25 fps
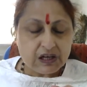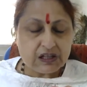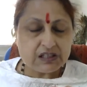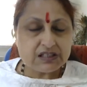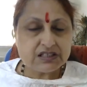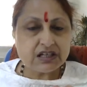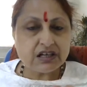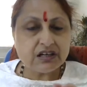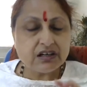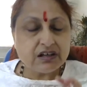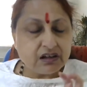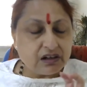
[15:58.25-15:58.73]

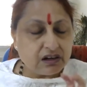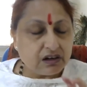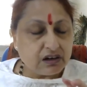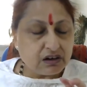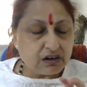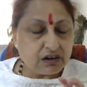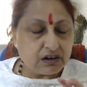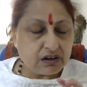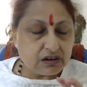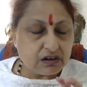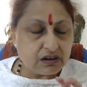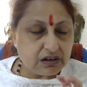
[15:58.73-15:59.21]
It's
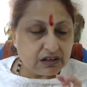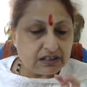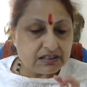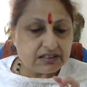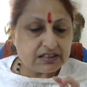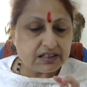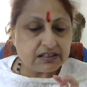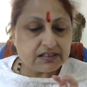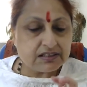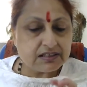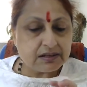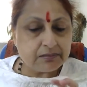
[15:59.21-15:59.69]

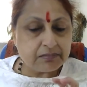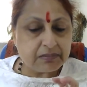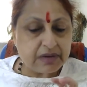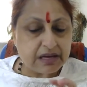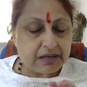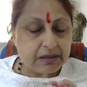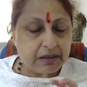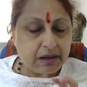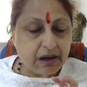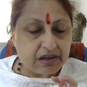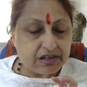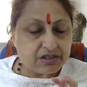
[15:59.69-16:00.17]

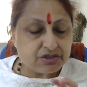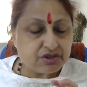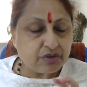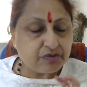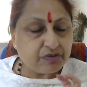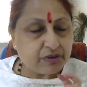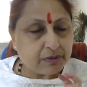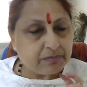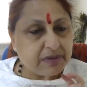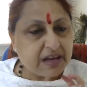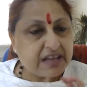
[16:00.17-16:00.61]
of